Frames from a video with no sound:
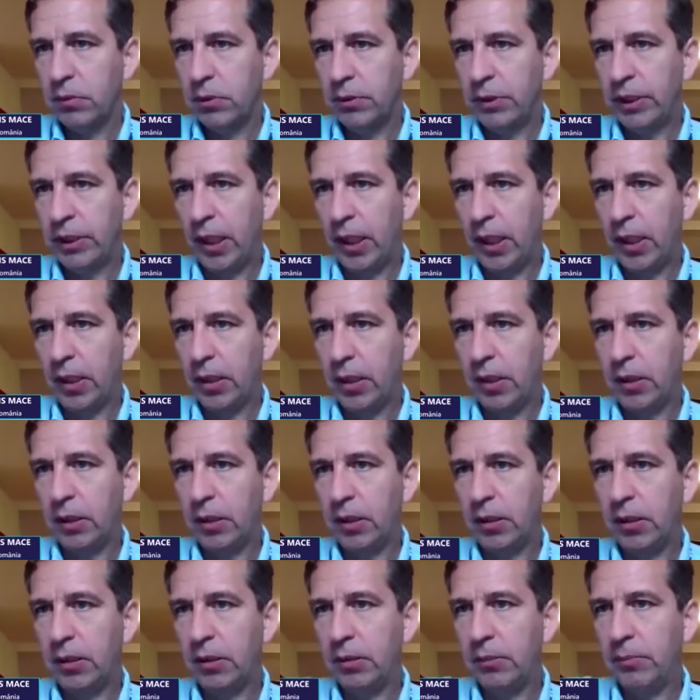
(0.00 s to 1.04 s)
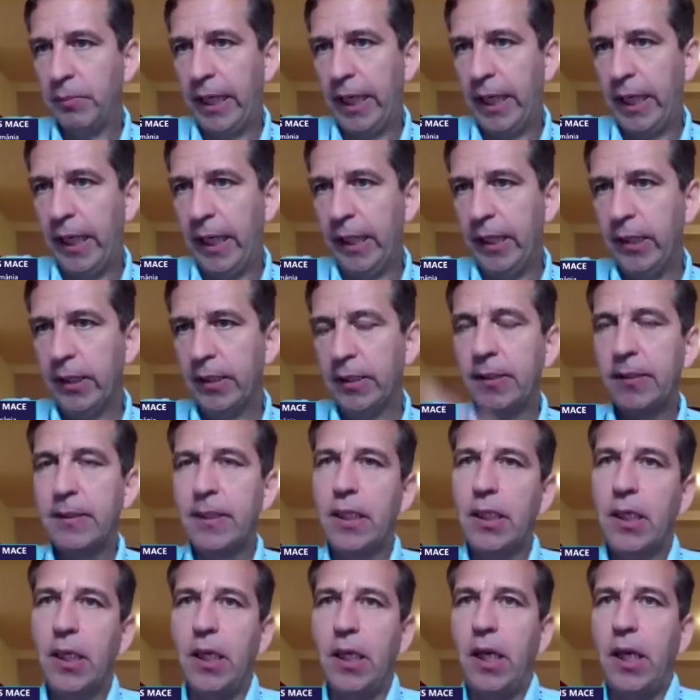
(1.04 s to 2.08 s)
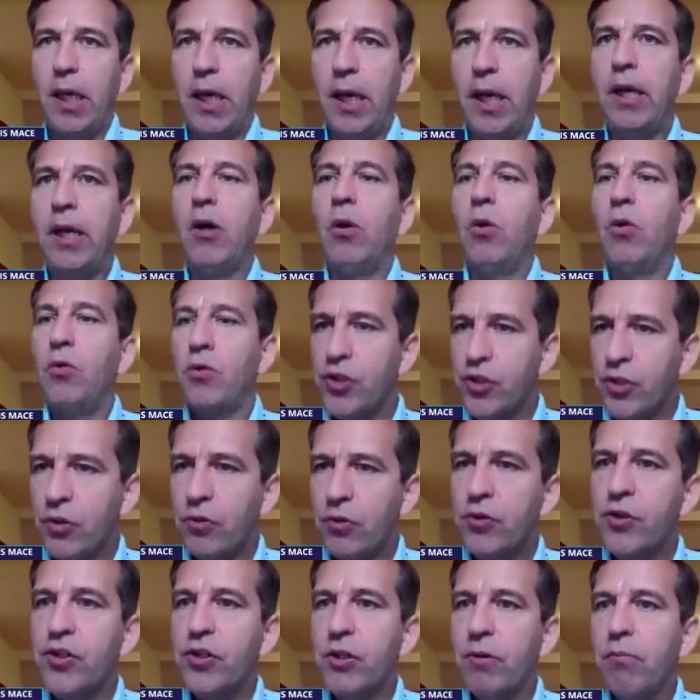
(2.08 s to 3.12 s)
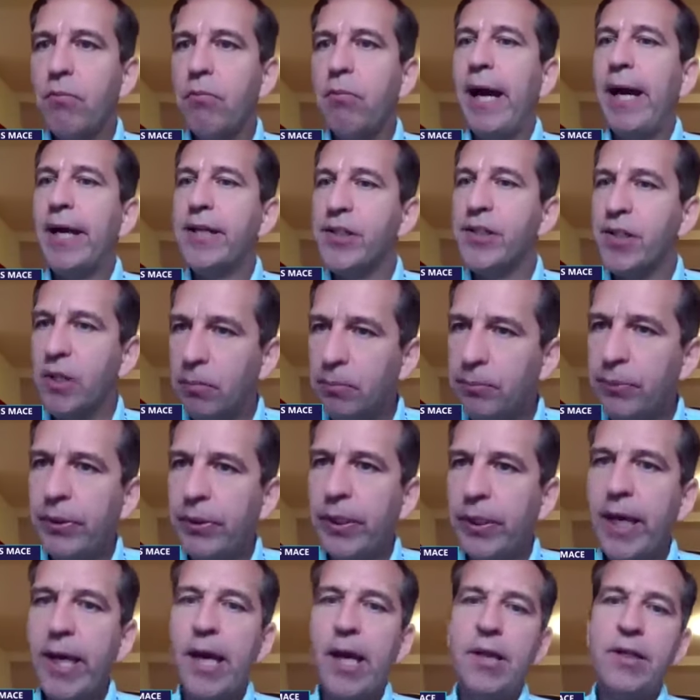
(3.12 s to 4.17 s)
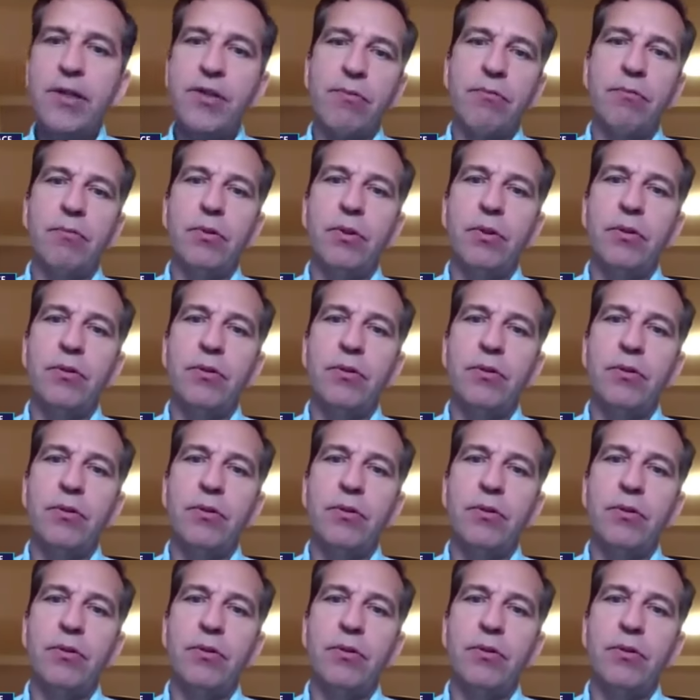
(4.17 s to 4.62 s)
okay, uh, mainly, and also some bike components,